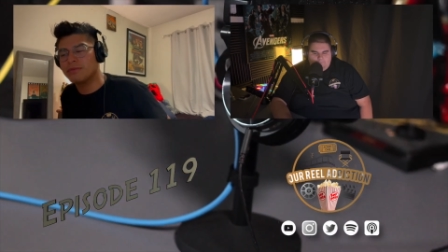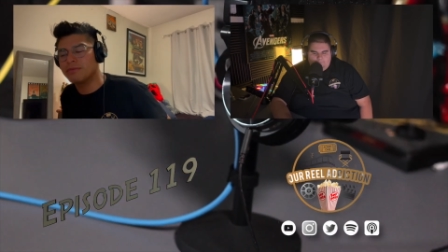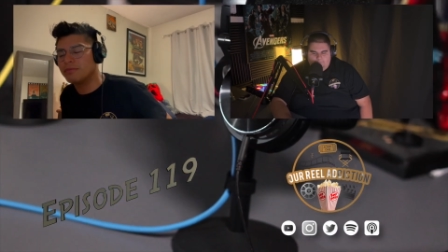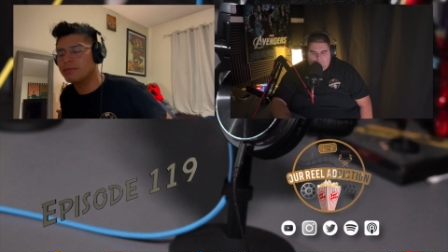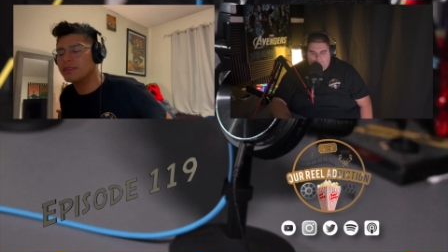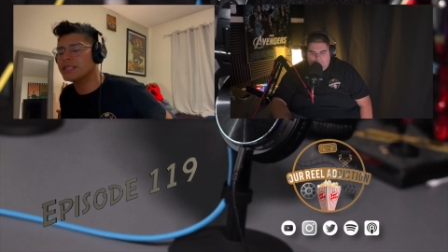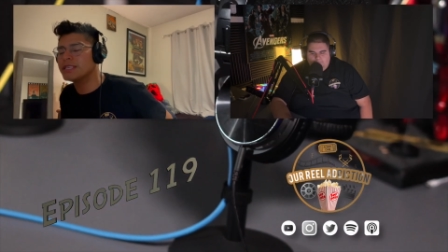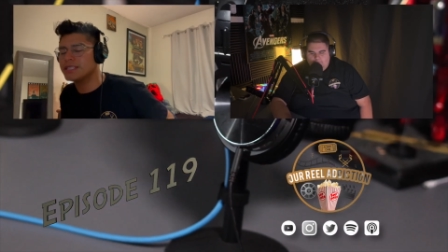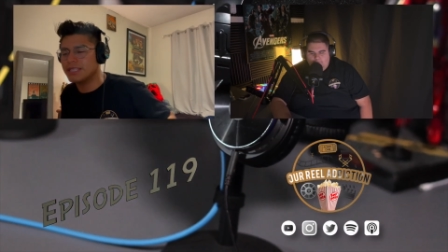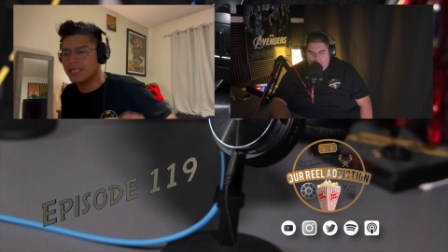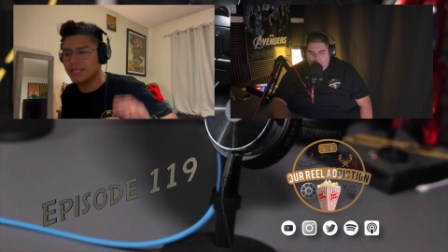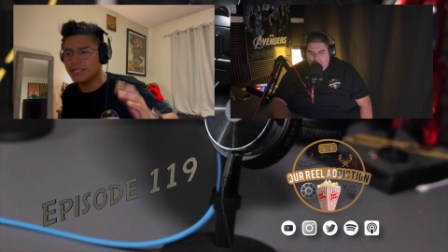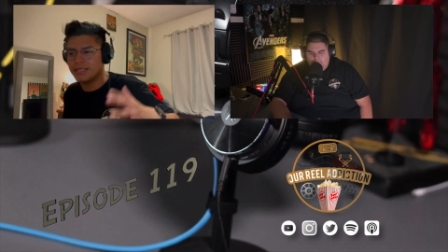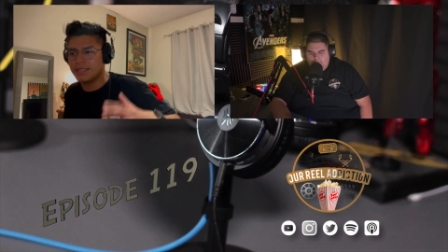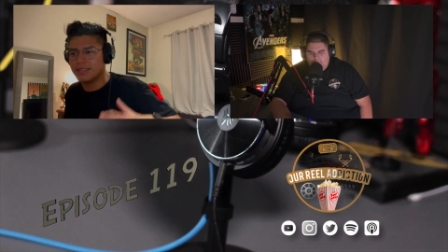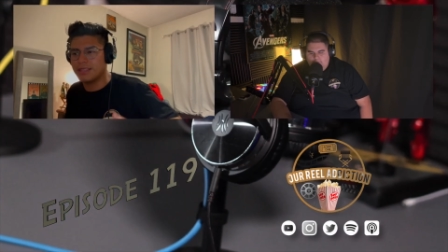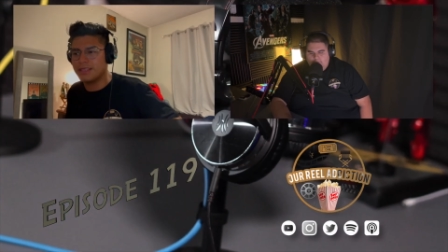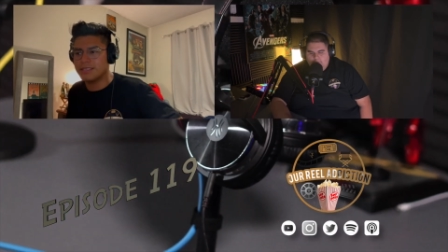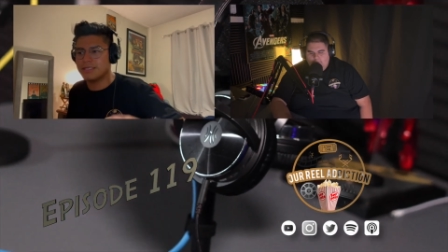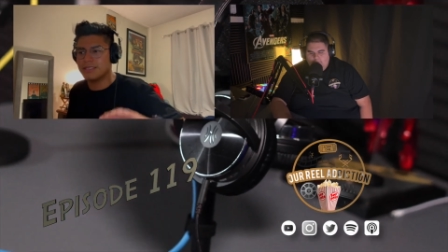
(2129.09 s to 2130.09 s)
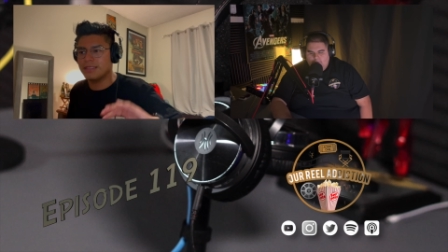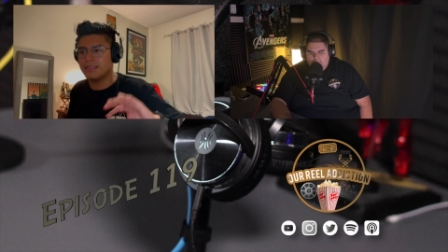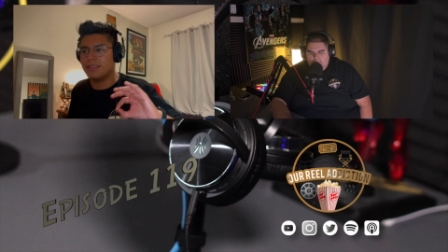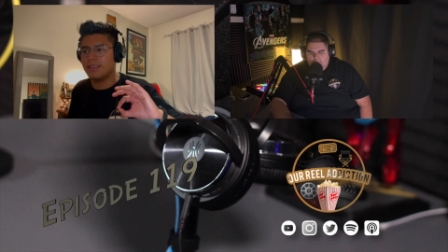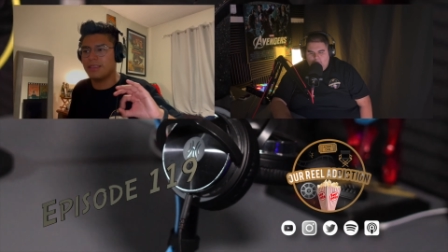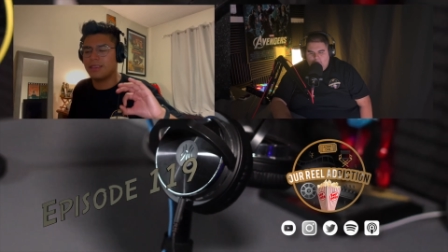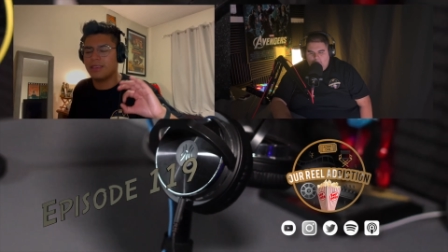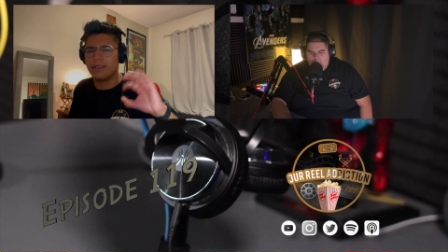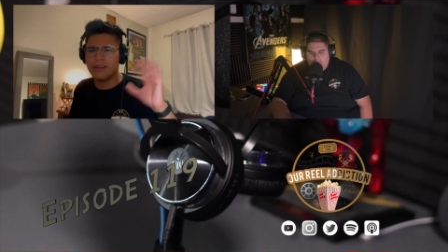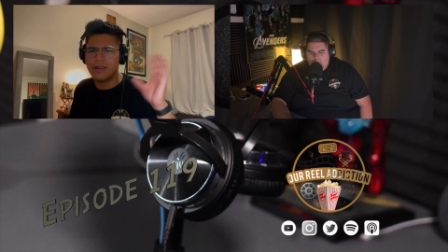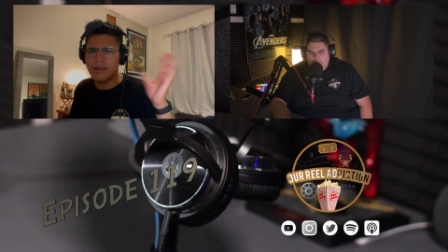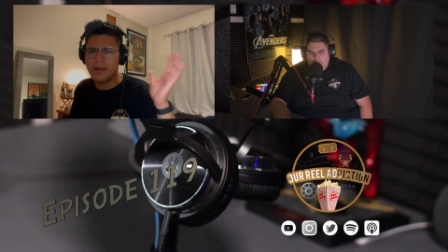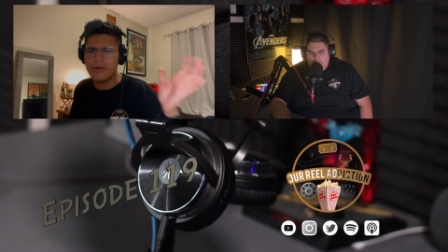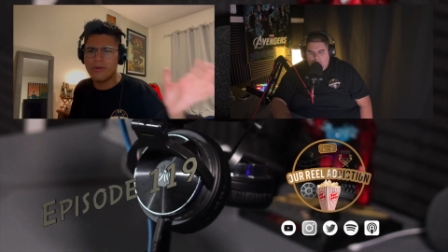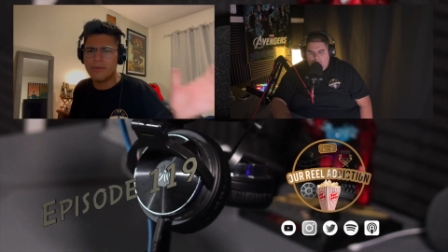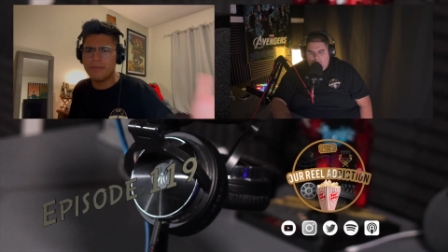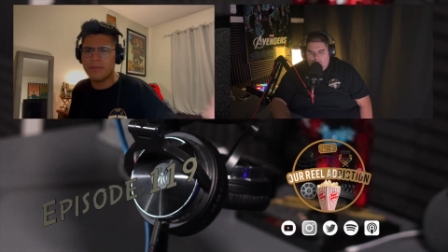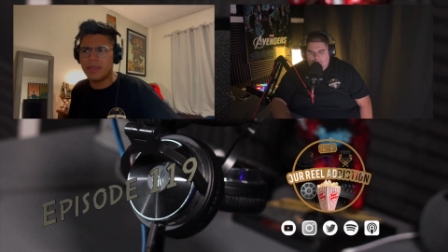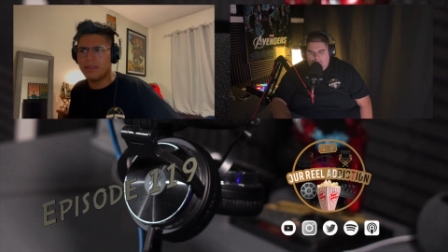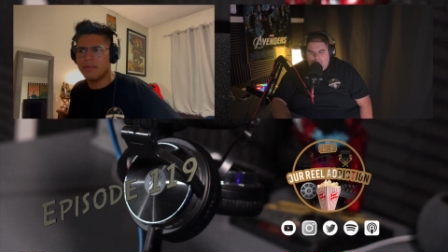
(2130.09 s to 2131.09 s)
listening to this and thinking,
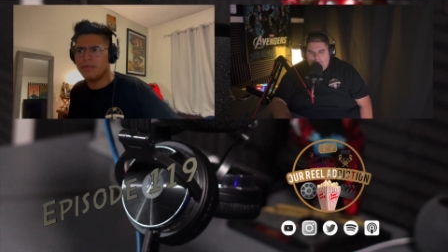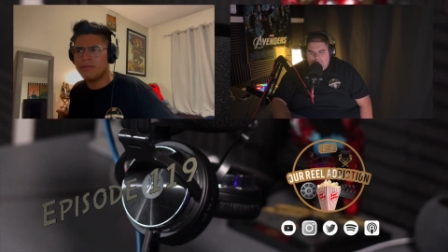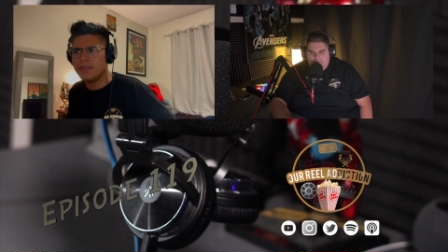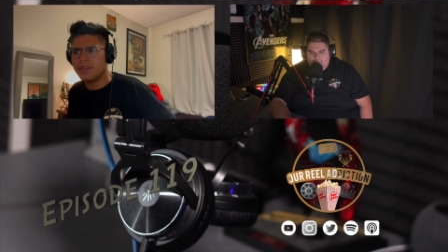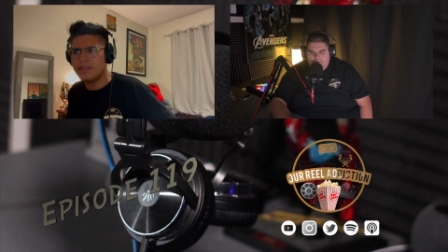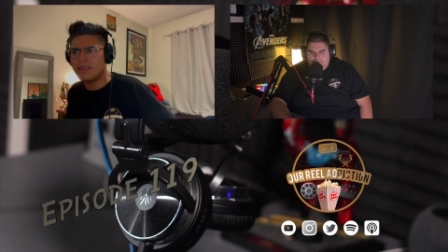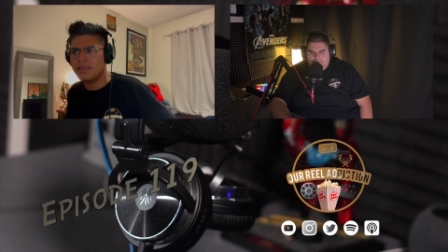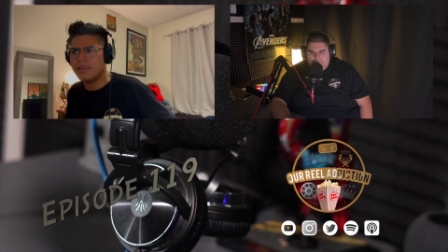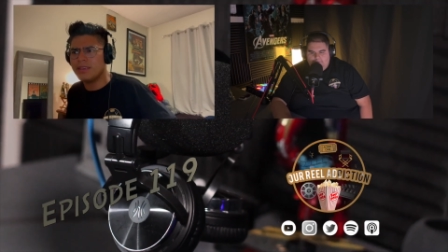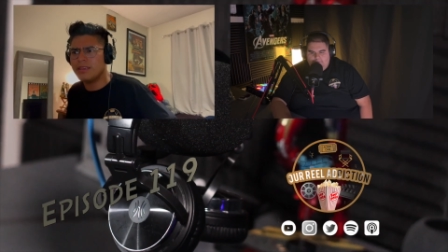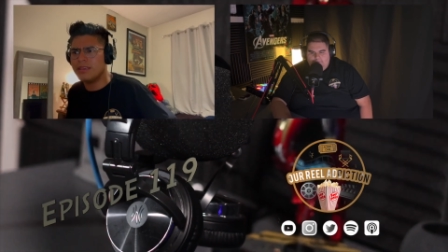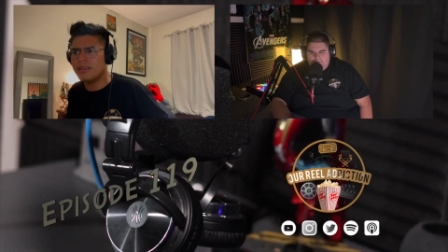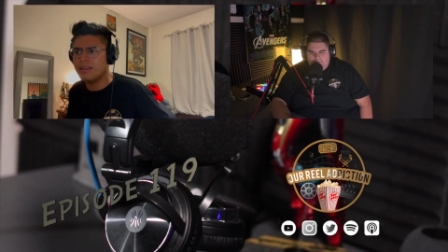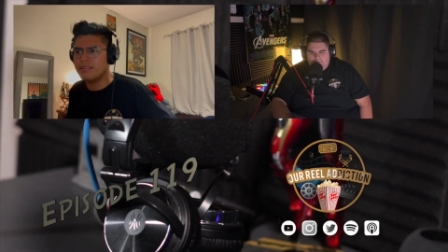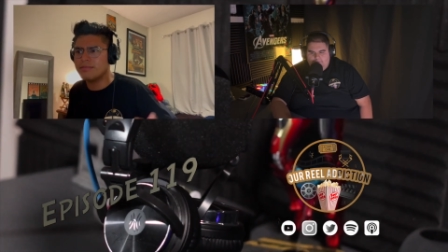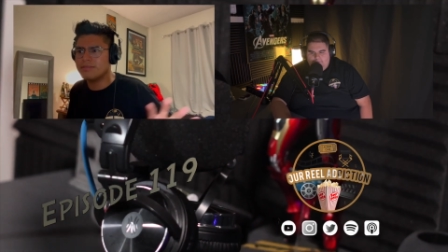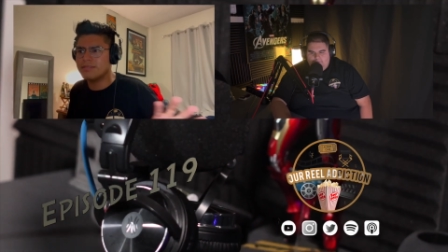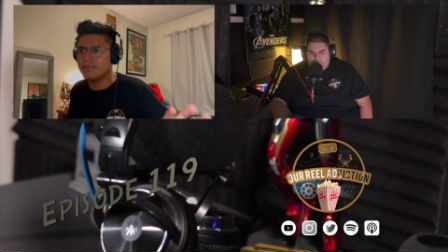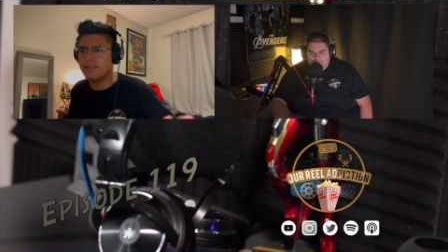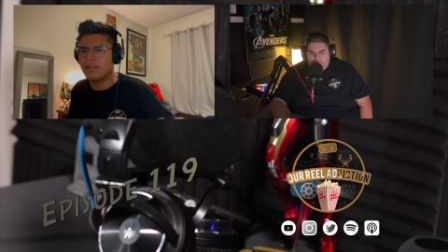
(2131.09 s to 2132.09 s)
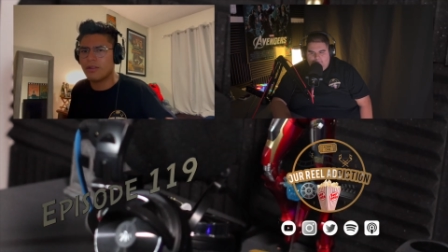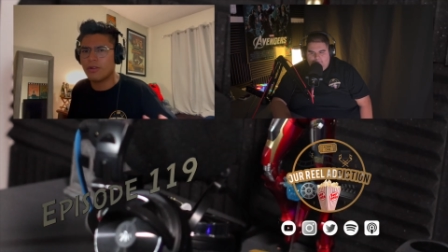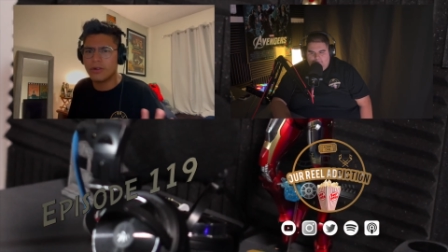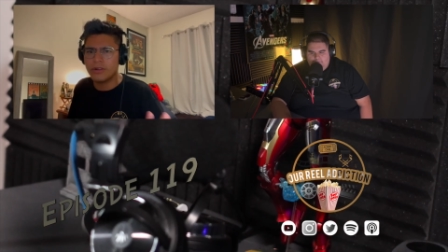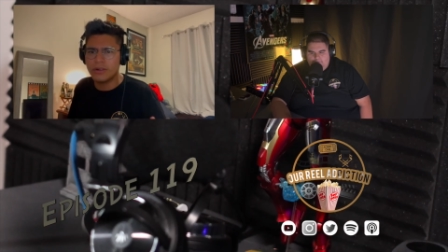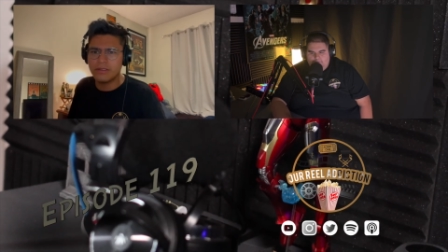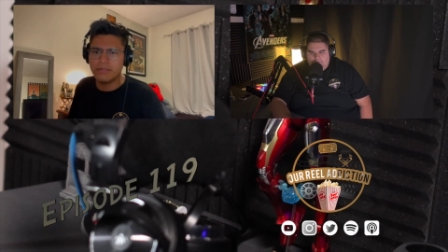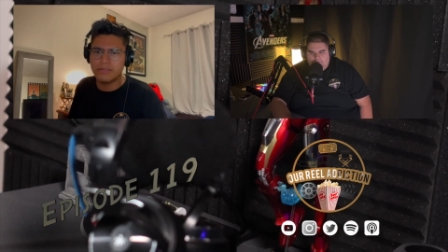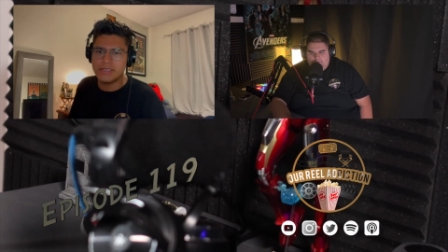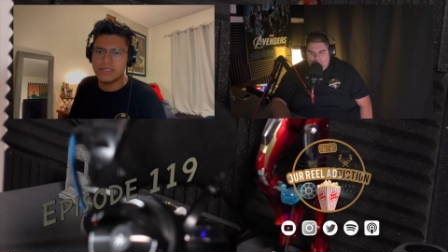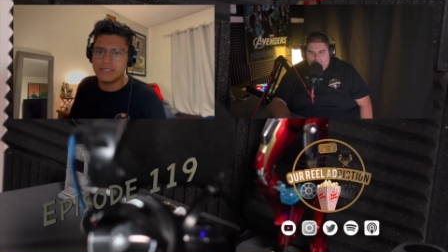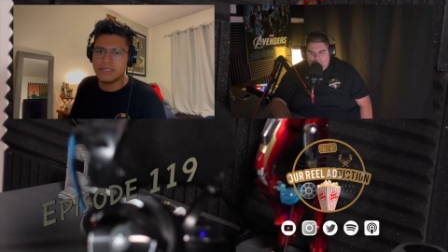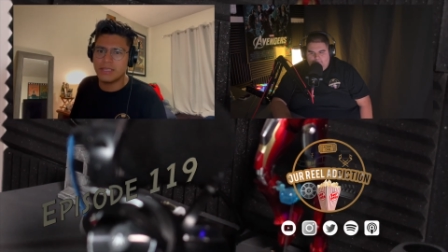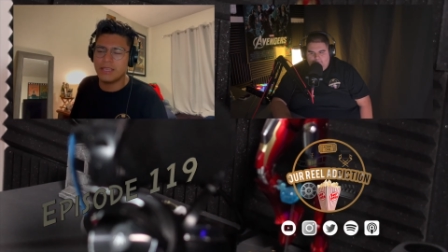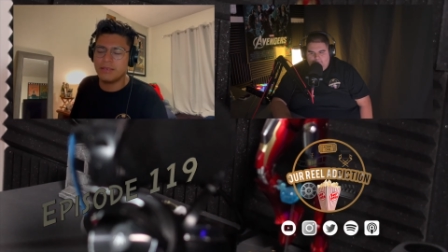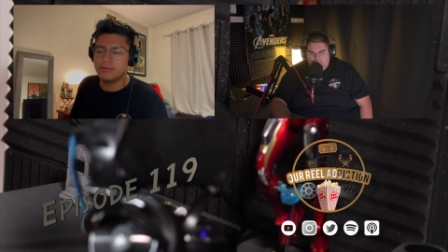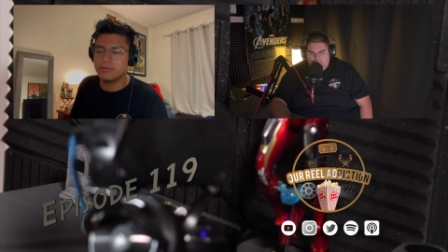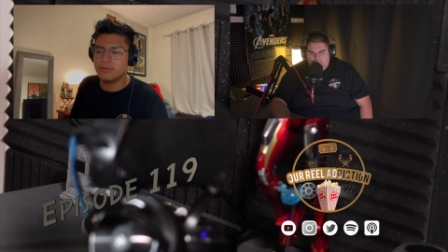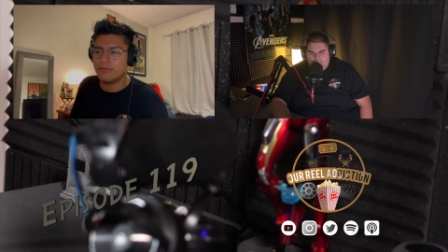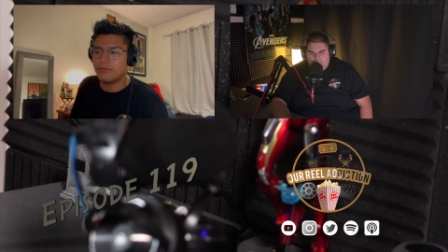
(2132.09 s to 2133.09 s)
oh, maybe I've heard of these
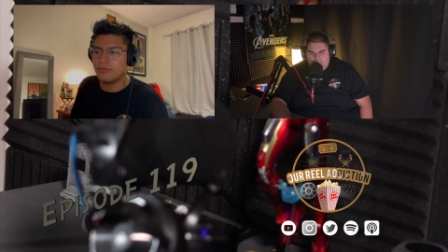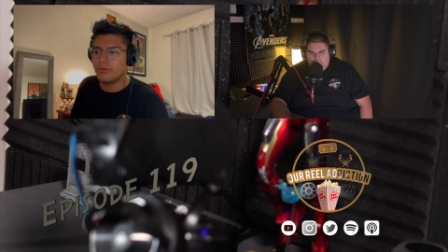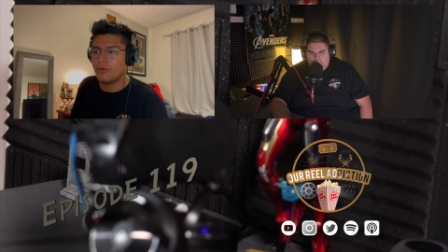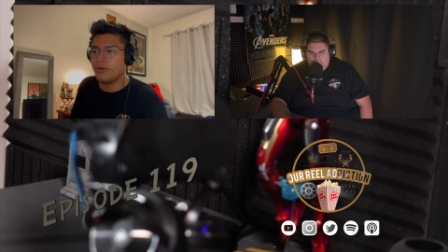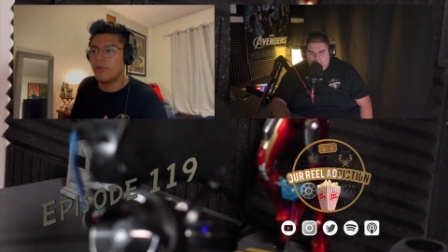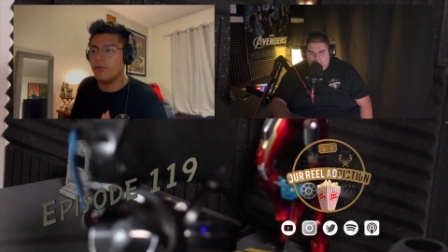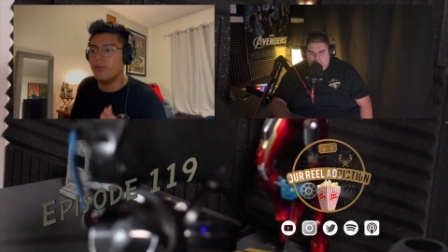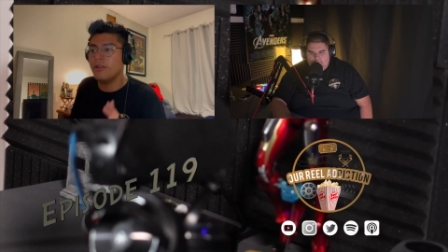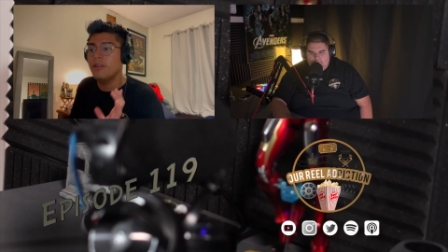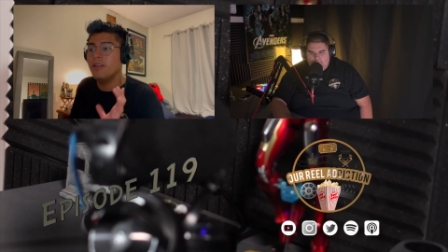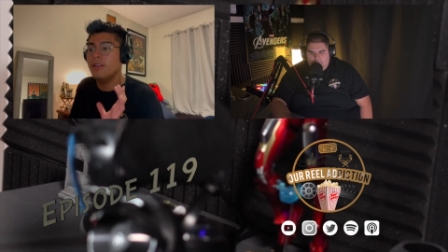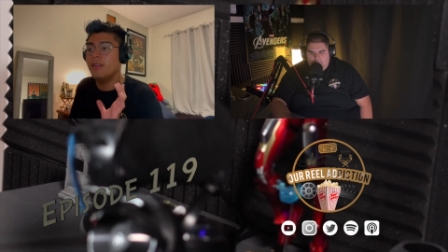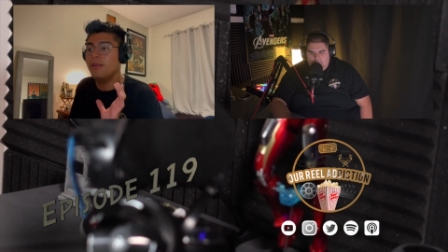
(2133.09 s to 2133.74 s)
names before.